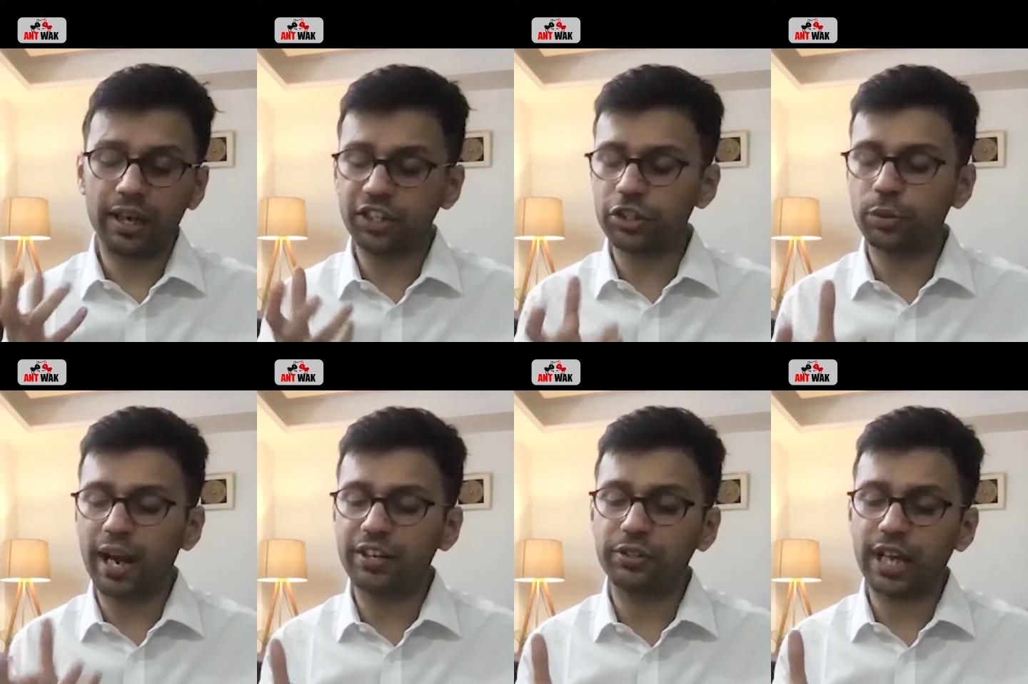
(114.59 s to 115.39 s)
just to
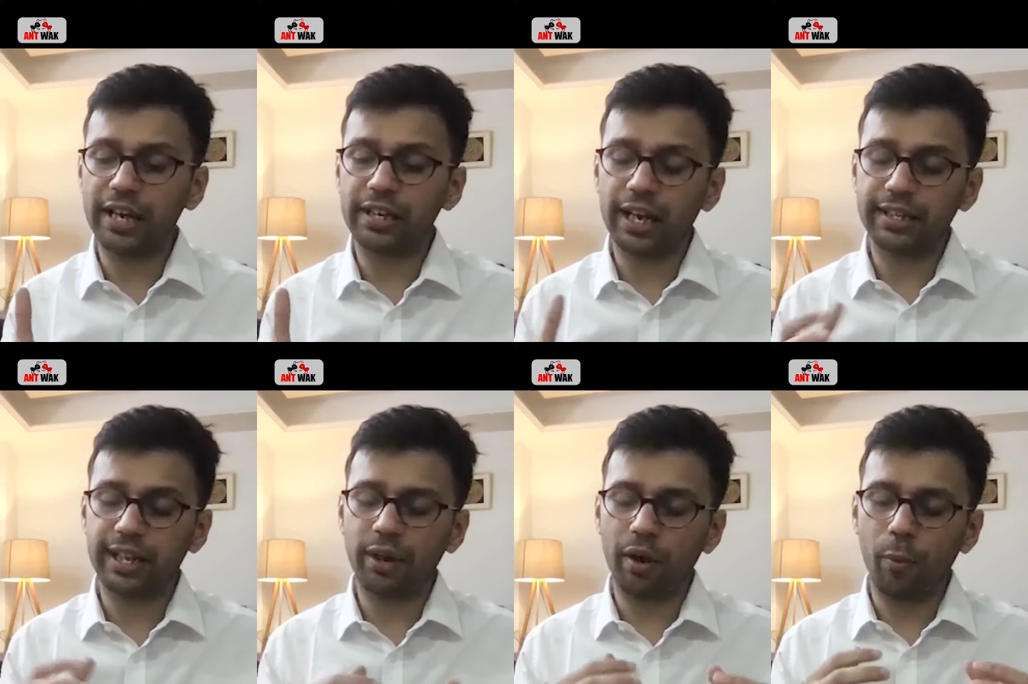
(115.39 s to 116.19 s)
add to that, I
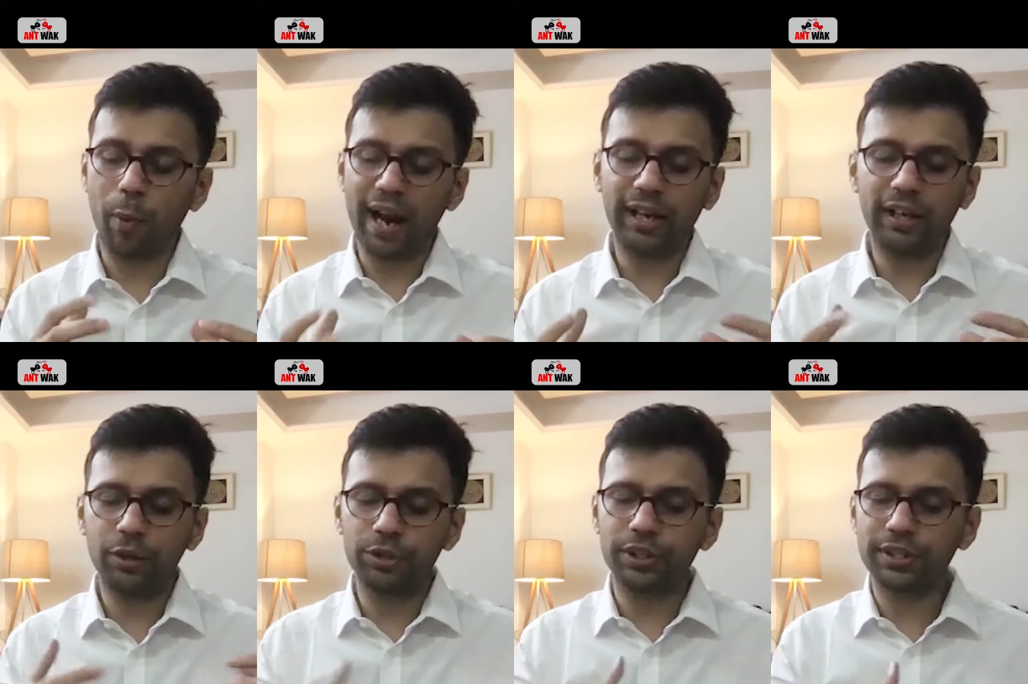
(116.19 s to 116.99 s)
think while
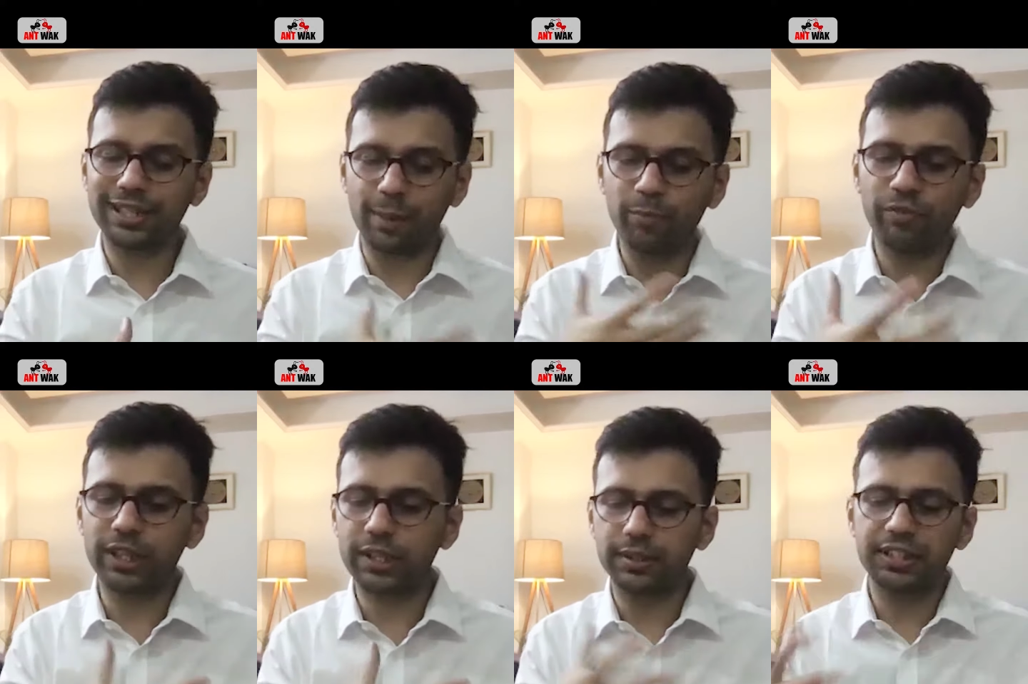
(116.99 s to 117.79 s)
users come with
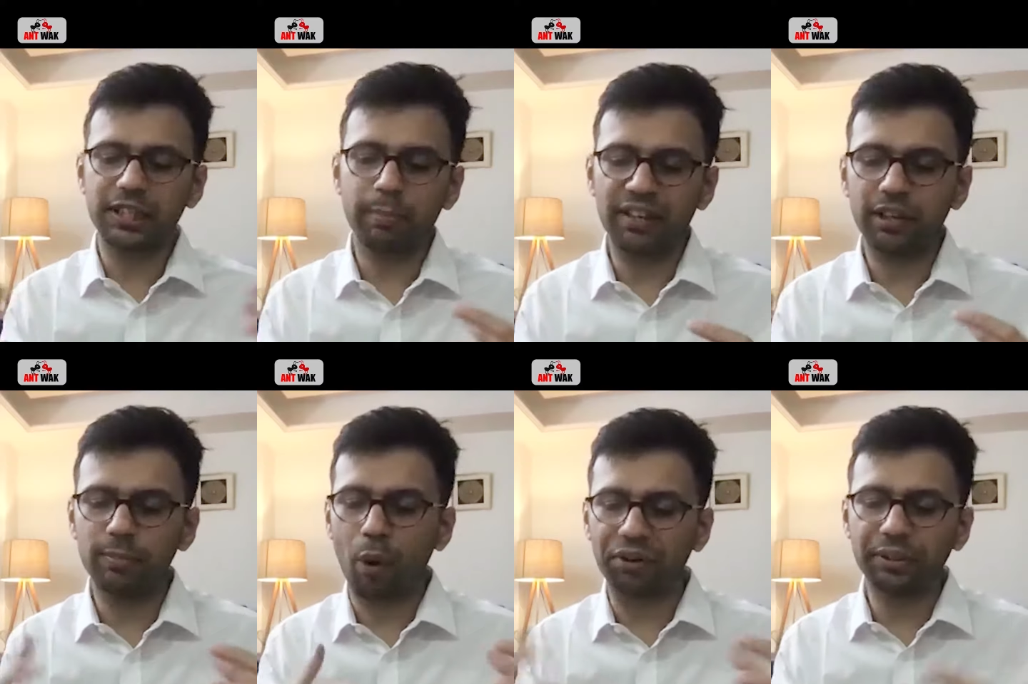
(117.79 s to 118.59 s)
a certain mental
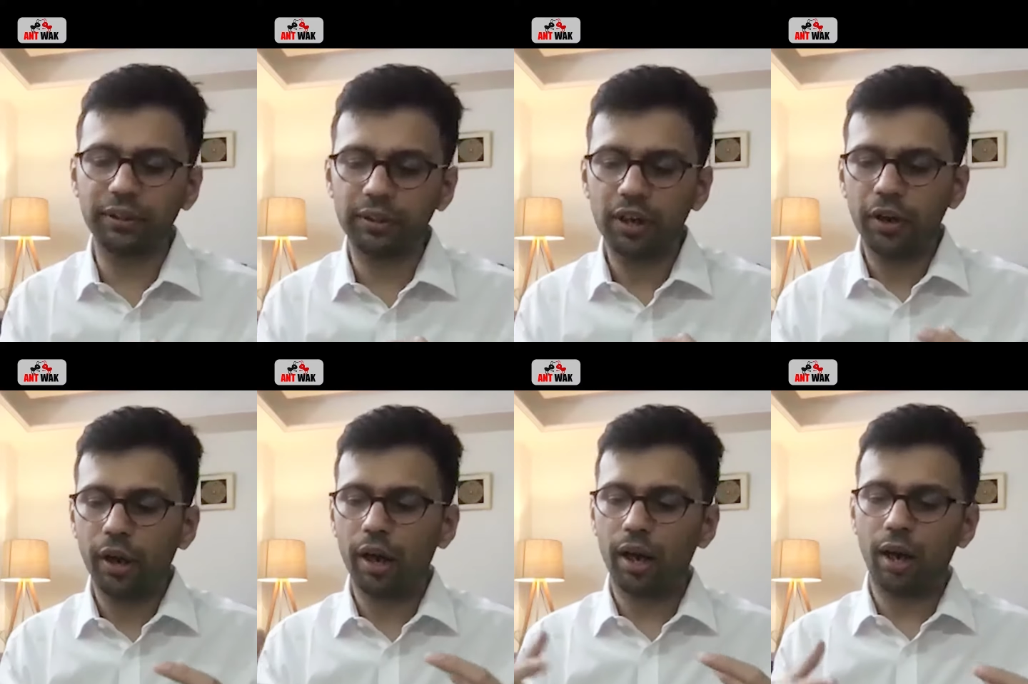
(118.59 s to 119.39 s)
model
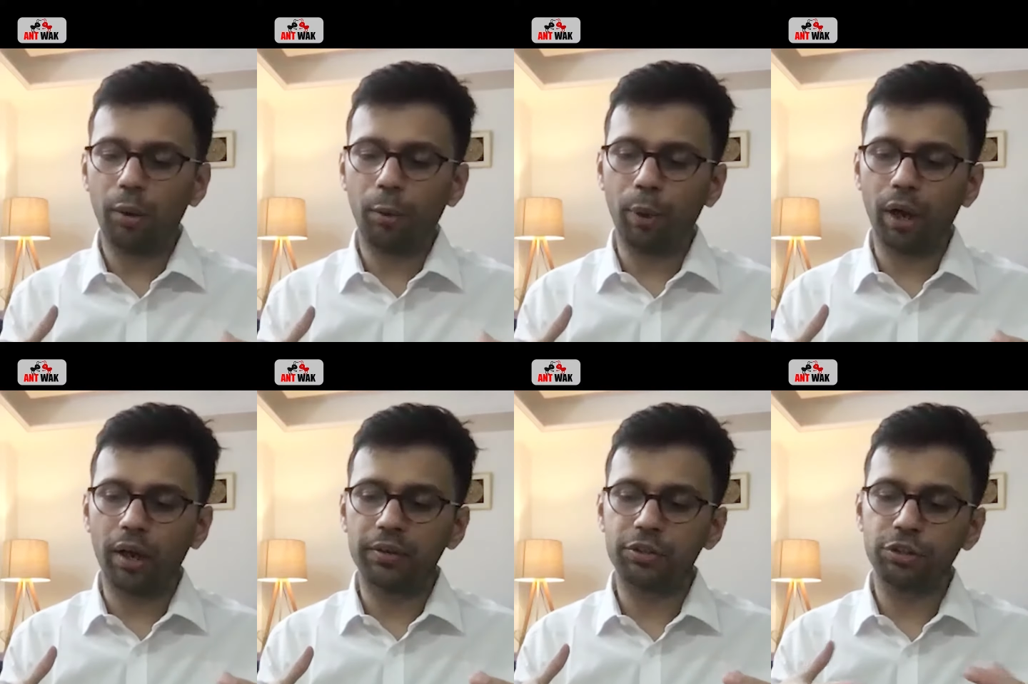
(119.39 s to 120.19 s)

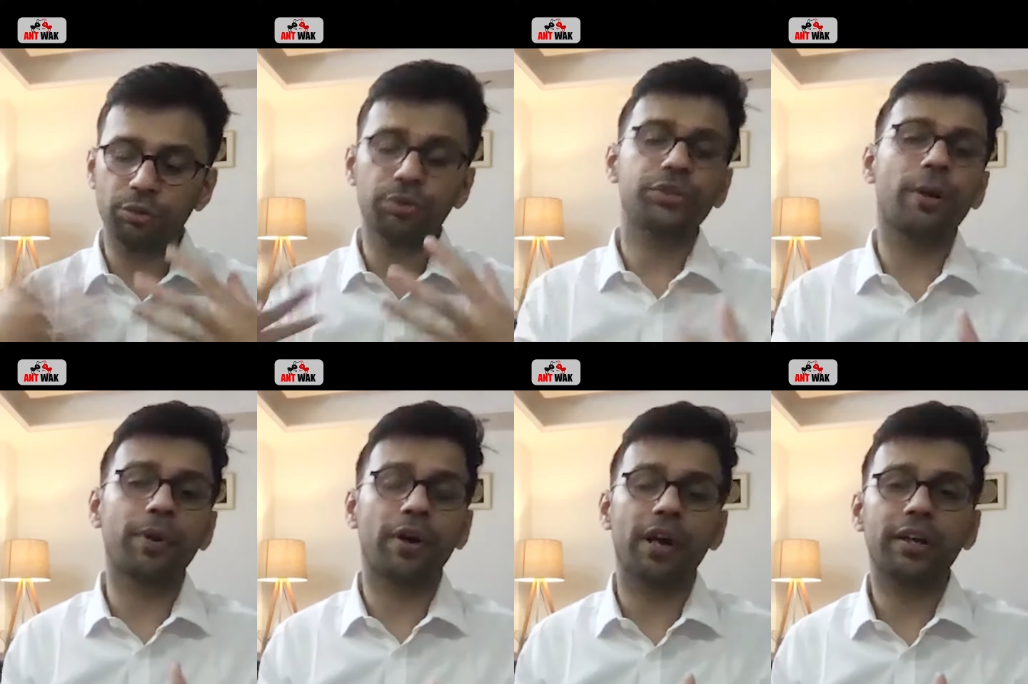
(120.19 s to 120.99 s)
to use your
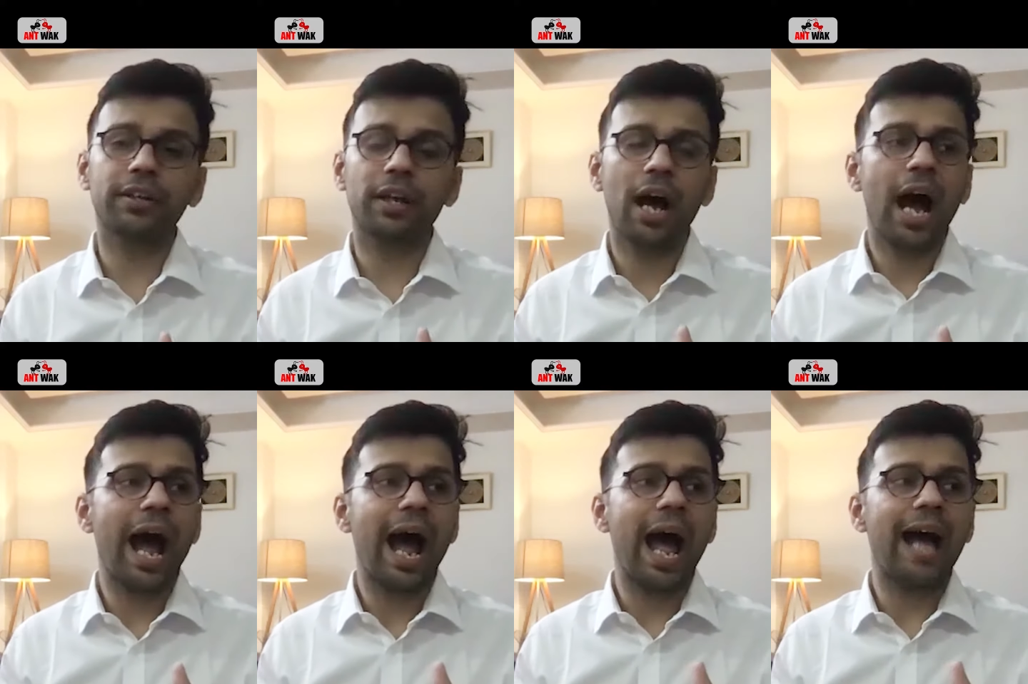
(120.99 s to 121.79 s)
product,
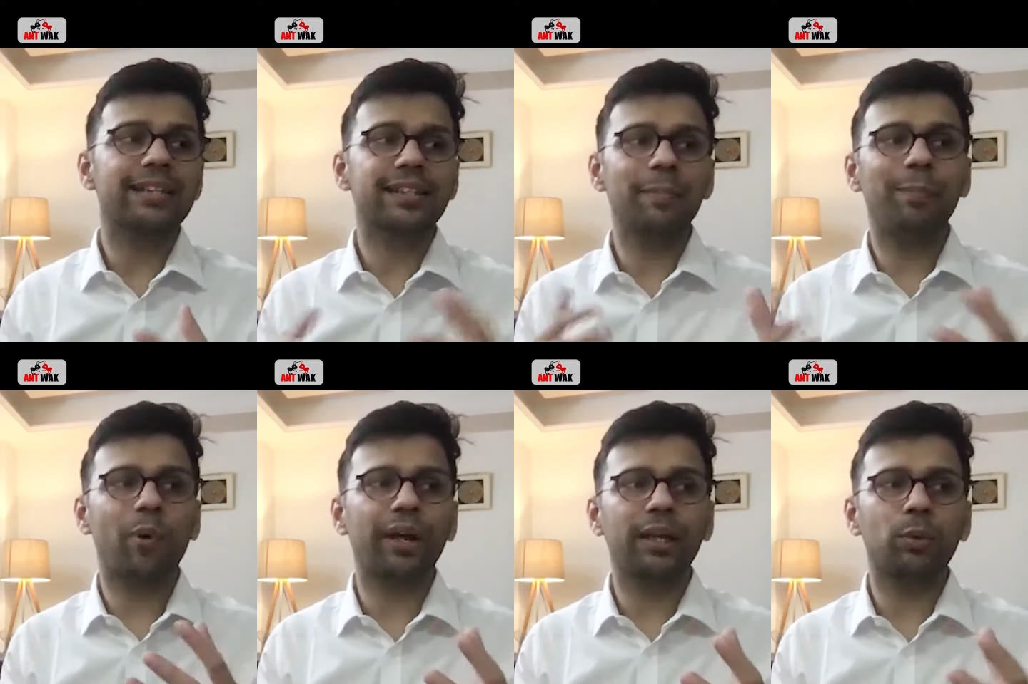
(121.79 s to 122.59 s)
at some
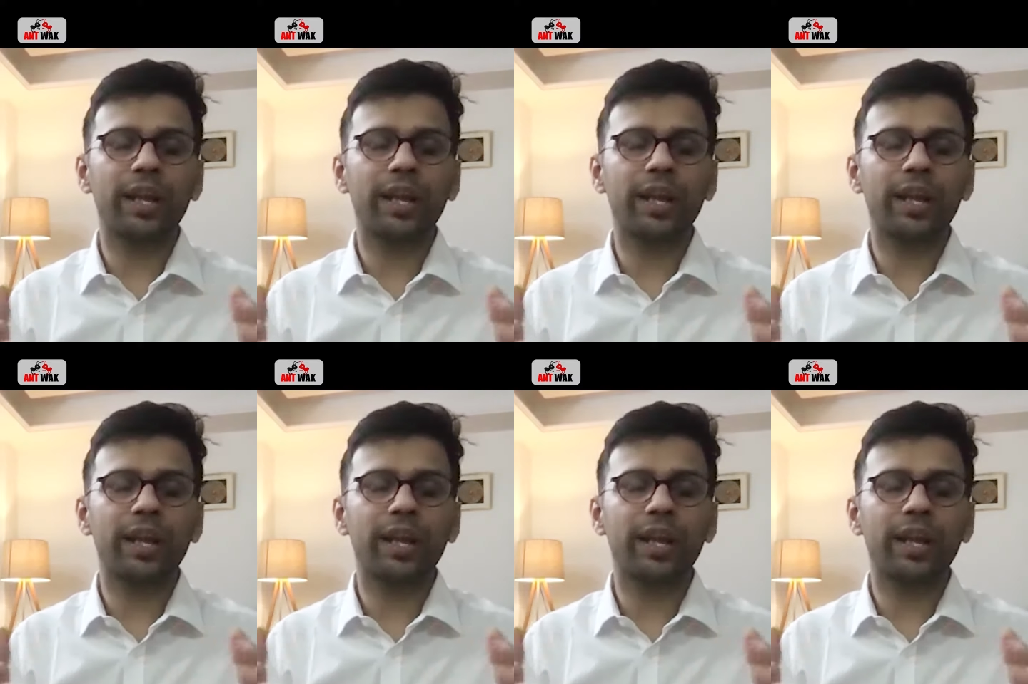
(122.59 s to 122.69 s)
point when